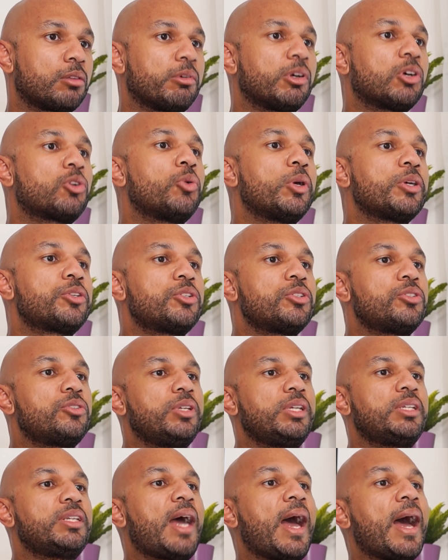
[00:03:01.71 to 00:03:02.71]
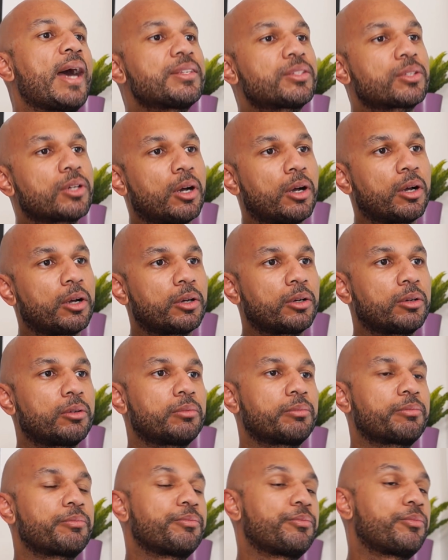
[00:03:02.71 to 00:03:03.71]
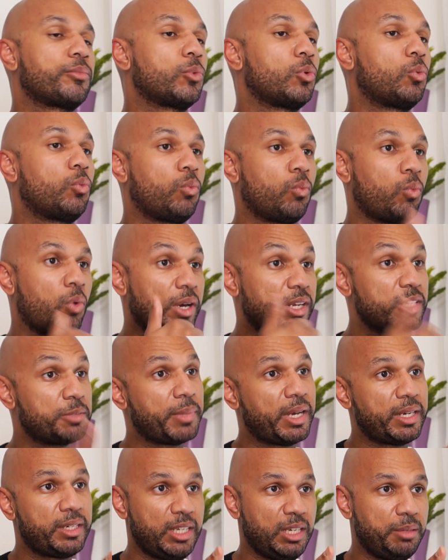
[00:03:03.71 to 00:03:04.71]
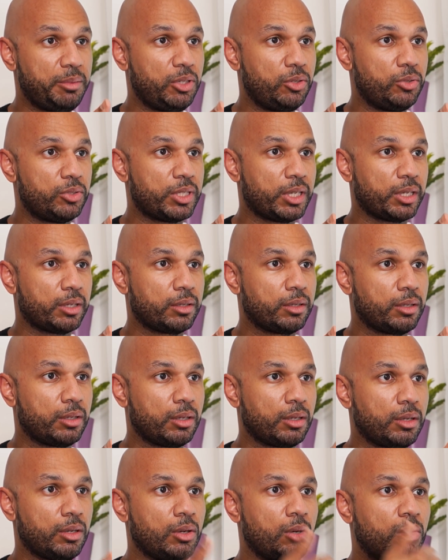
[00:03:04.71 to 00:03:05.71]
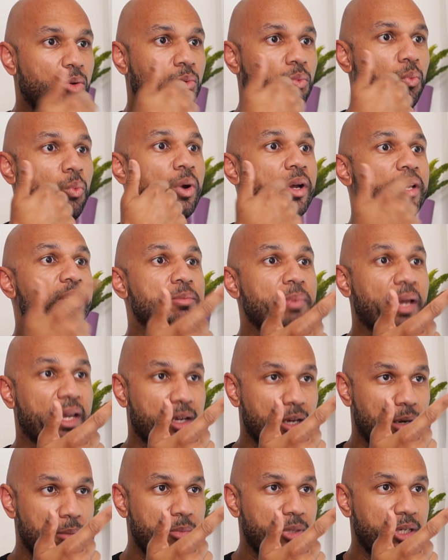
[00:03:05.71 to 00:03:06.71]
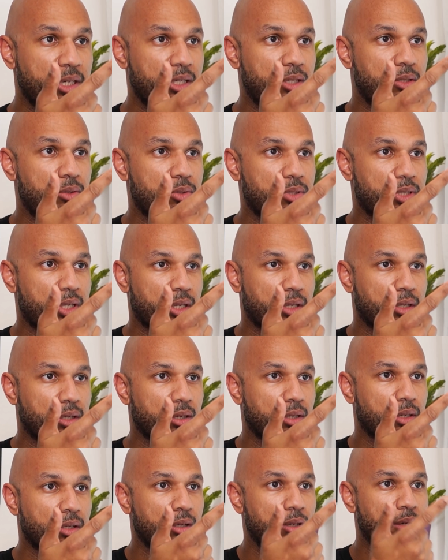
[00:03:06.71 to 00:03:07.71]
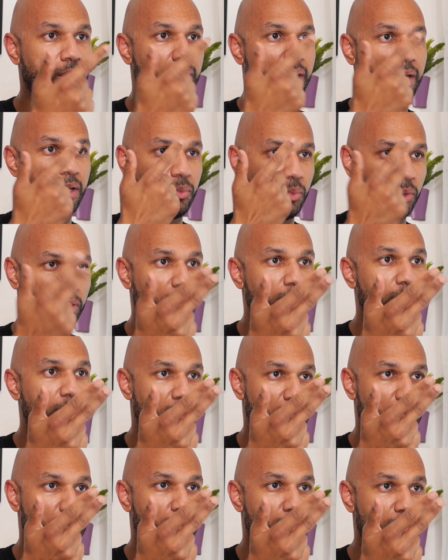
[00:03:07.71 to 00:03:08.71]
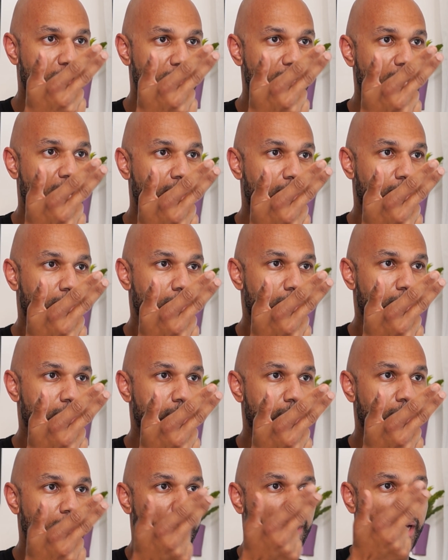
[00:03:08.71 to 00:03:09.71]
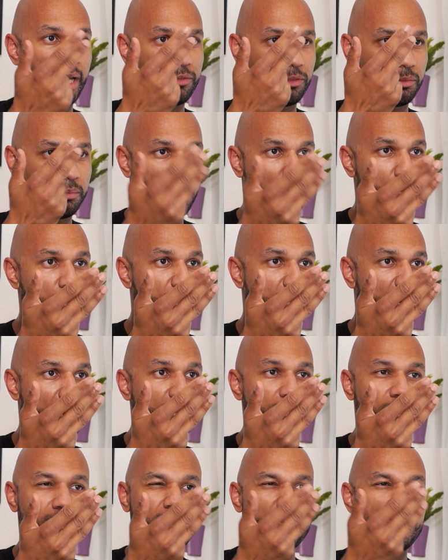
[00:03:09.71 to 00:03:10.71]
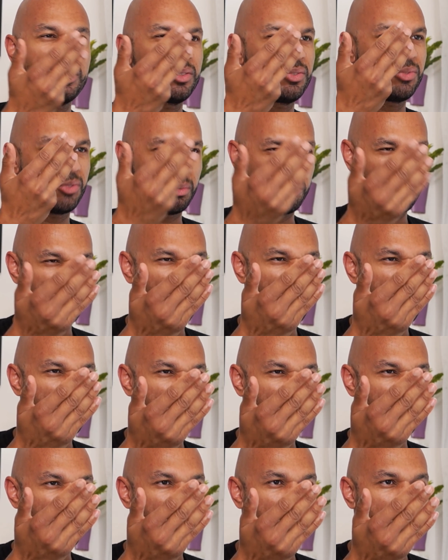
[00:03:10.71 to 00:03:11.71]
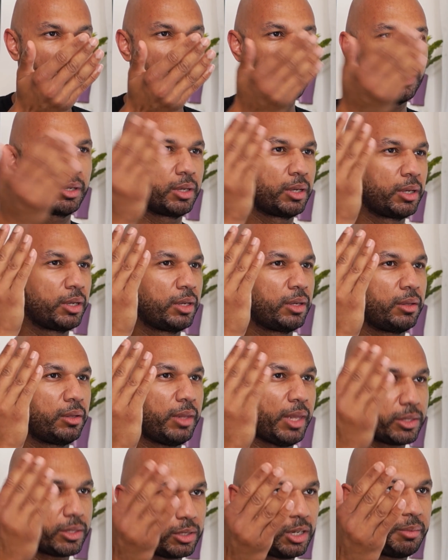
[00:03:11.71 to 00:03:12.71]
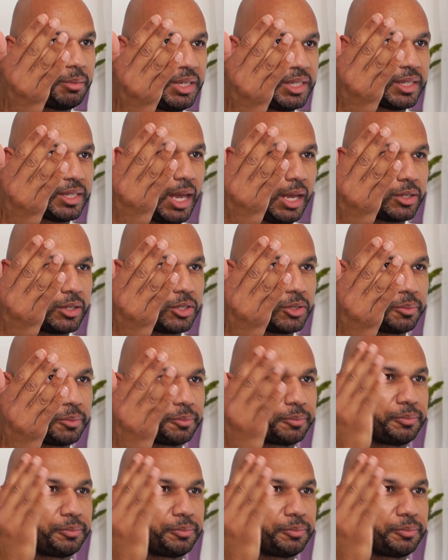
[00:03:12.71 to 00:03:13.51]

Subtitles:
The real questions you need to ask are, what is my team using? What is my company using? And what are the industry standards? And for most cases, for most work, that's going to be Sketch.